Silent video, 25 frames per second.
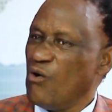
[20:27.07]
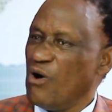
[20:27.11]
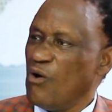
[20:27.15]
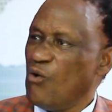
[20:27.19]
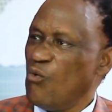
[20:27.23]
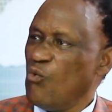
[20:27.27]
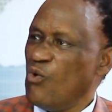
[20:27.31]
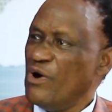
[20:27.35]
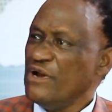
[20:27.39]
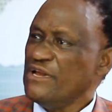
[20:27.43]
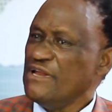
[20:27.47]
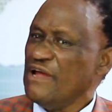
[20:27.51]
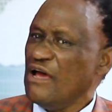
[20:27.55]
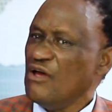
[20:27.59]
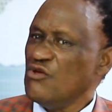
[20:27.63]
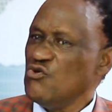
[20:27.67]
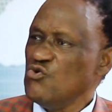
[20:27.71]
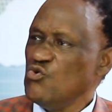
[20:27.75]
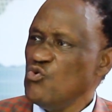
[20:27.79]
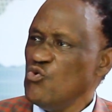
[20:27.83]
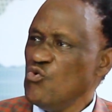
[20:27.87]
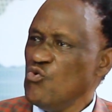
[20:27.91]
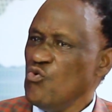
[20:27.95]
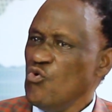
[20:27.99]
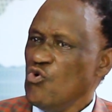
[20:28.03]
what are
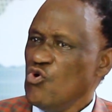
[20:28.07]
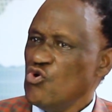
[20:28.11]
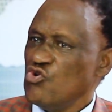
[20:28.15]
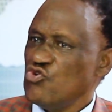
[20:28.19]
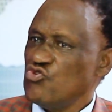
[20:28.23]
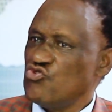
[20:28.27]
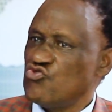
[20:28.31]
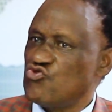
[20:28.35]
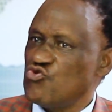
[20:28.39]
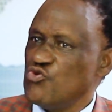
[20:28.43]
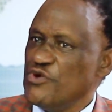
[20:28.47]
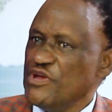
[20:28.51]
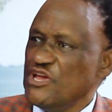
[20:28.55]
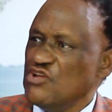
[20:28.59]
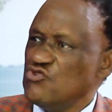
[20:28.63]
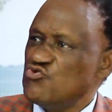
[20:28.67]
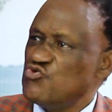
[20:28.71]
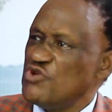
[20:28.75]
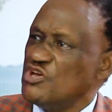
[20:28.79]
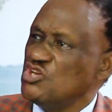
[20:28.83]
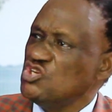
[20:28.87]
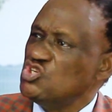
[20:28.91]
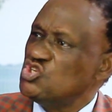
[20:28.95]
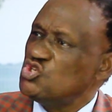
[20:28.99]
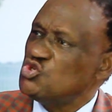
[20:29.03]
you doing to
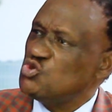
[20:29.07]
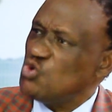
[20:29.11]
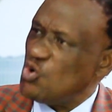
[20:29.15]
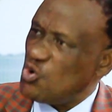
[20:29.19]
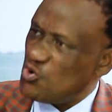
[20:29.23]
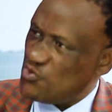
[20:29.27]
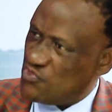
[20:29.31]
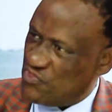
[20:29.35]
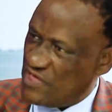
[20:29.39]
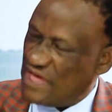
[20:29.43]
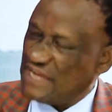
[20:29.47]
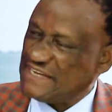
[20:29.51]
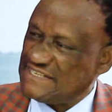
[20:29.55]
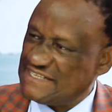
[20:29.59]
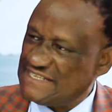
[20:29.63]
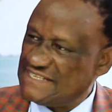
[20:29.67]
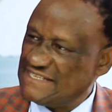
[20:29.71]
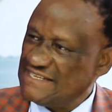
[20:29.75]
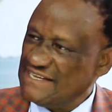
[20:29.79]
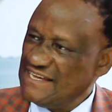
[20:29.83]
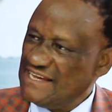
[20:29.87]
ensure that